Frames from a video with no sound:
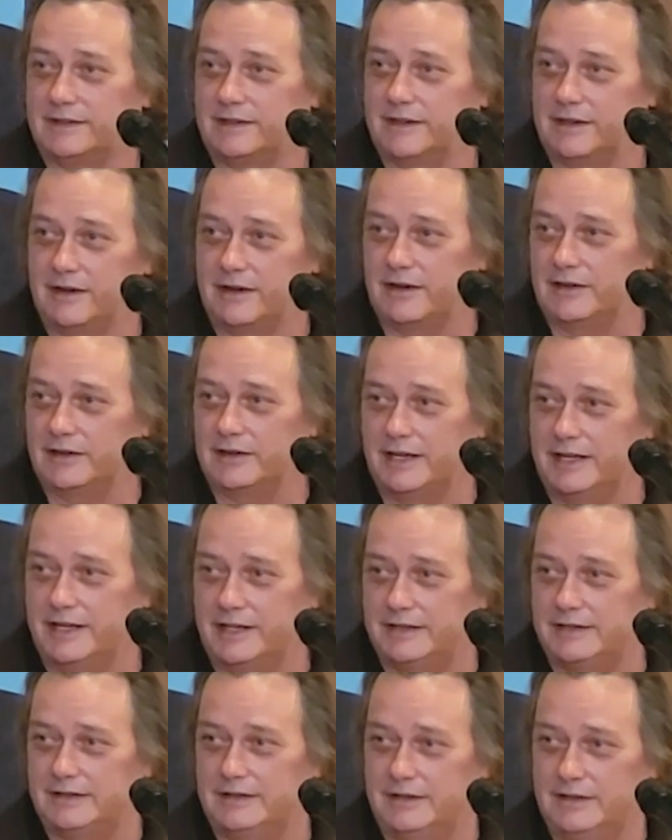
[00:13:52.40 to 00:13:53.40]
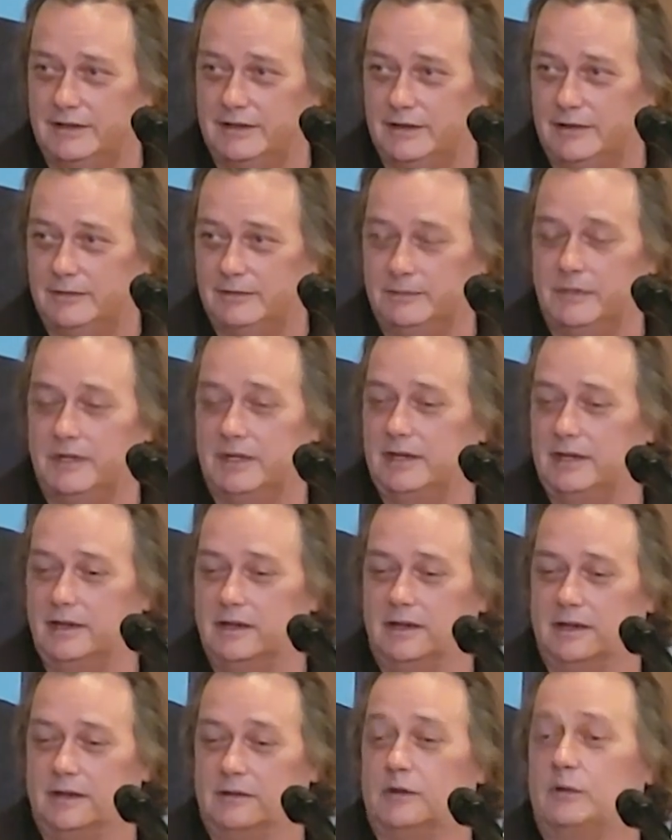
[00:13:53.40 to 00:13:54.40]
are like,
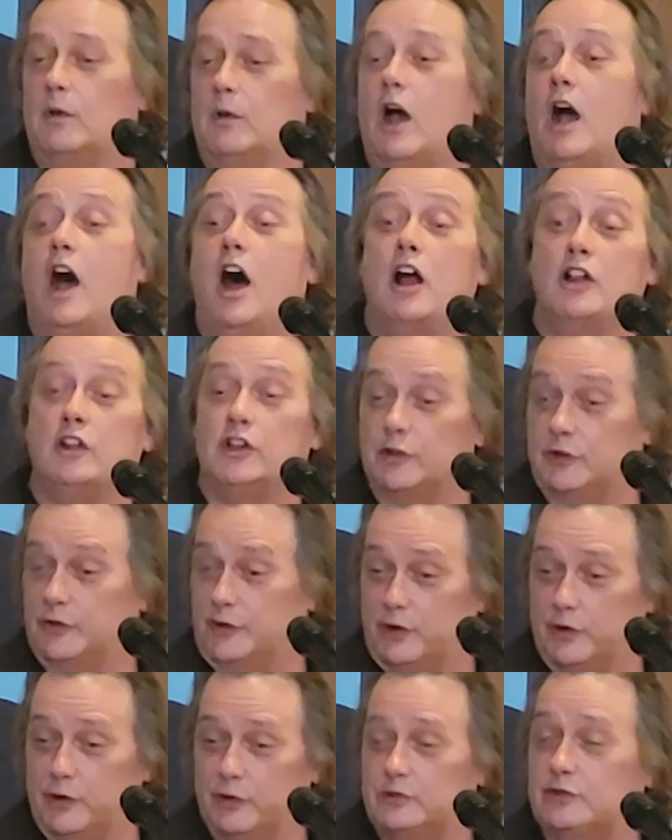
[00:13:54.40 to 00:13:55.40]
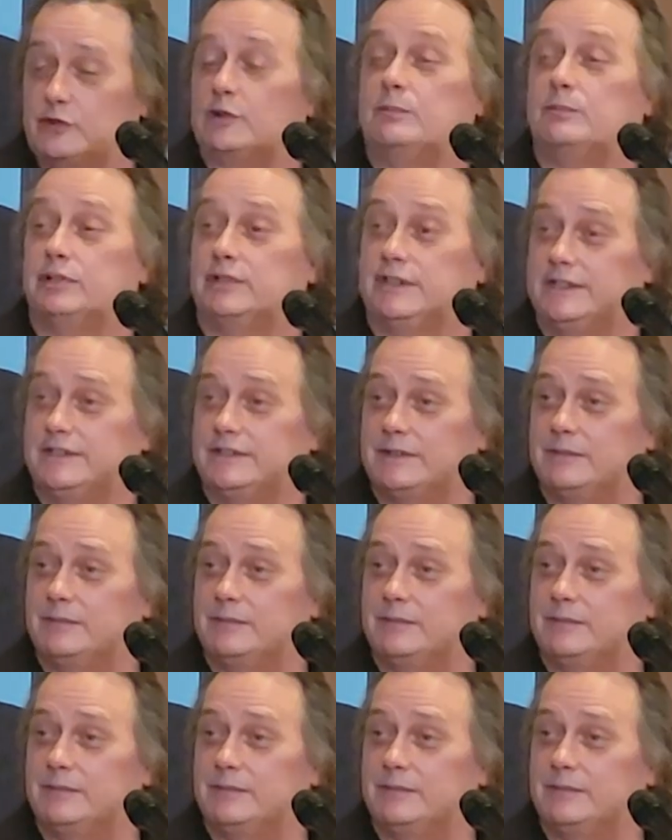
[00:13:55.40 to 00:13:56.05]
all of those are pleasing